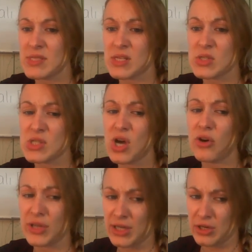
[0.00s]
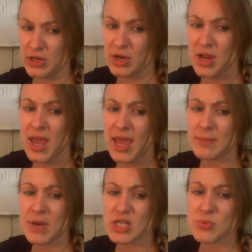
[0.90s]
saltier and
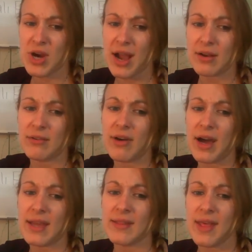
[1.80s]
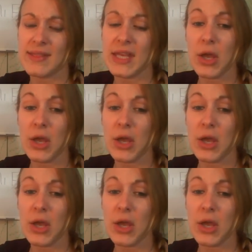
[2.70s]
much more alkaline than the